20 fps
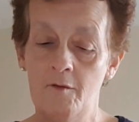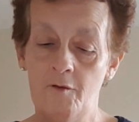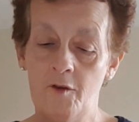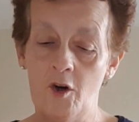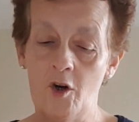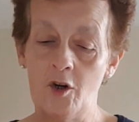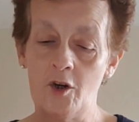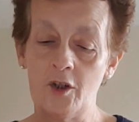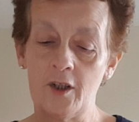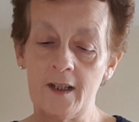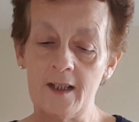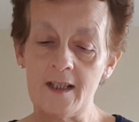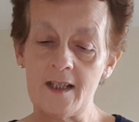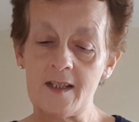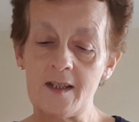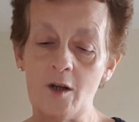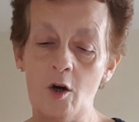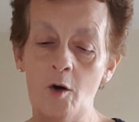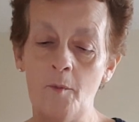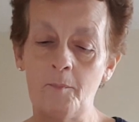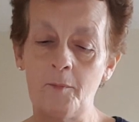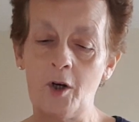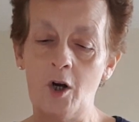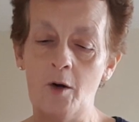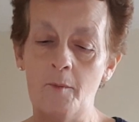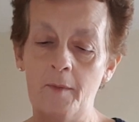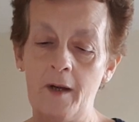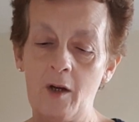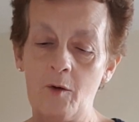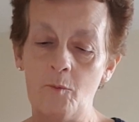for this
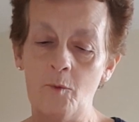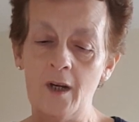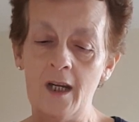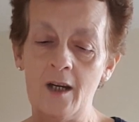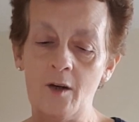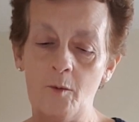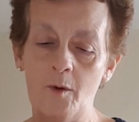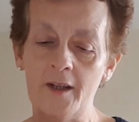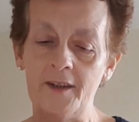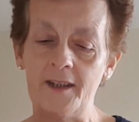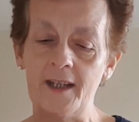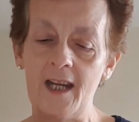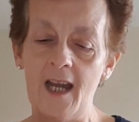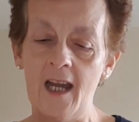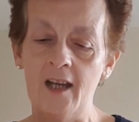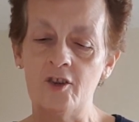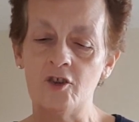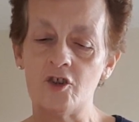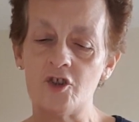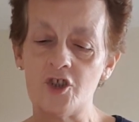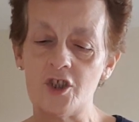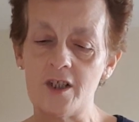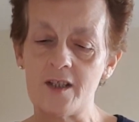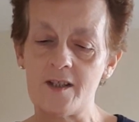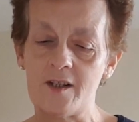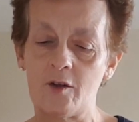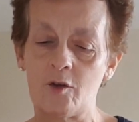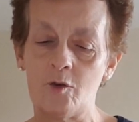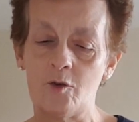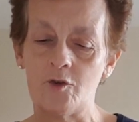upcoming week, what the
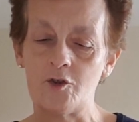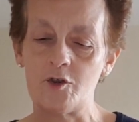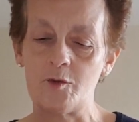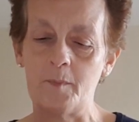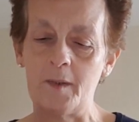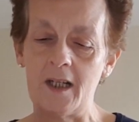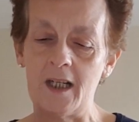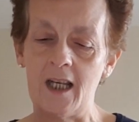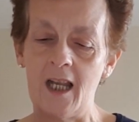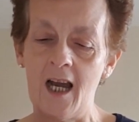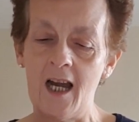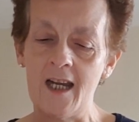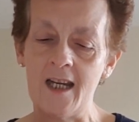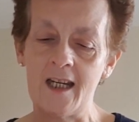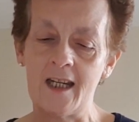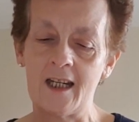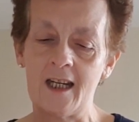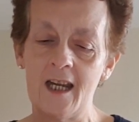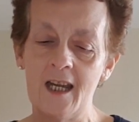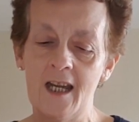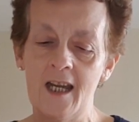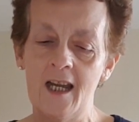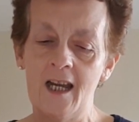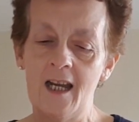energies are going to be like,